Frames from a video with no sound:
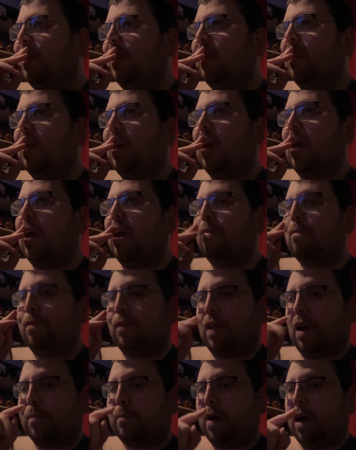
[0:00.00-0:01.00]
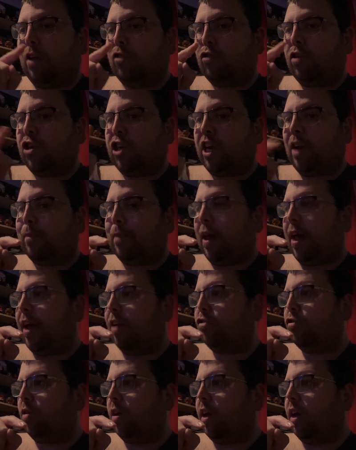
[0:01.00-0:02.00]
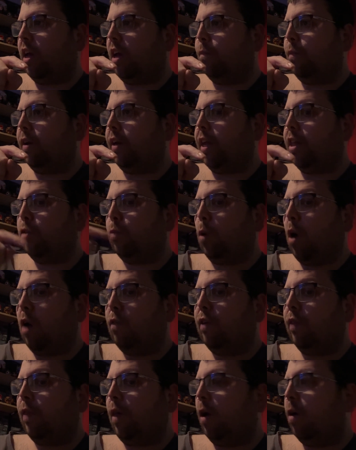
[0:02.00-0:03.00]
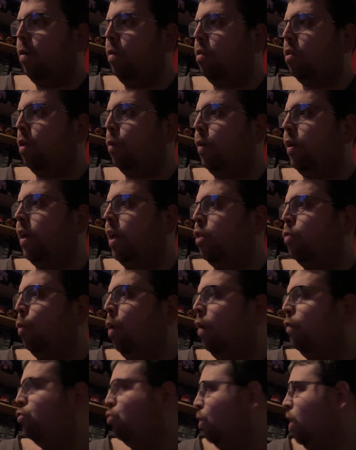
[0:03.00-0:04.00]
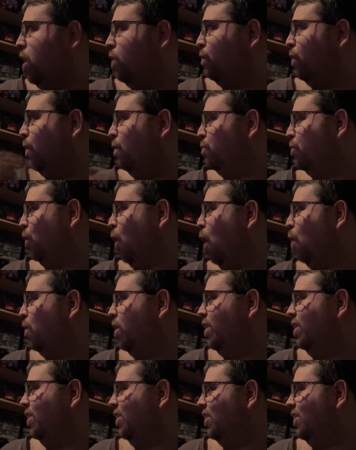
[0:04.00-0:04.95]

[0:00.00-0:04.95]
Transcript: yeah, a partridge and a pear tree, and we need 12 of those, so we need 12 trees for them to go in.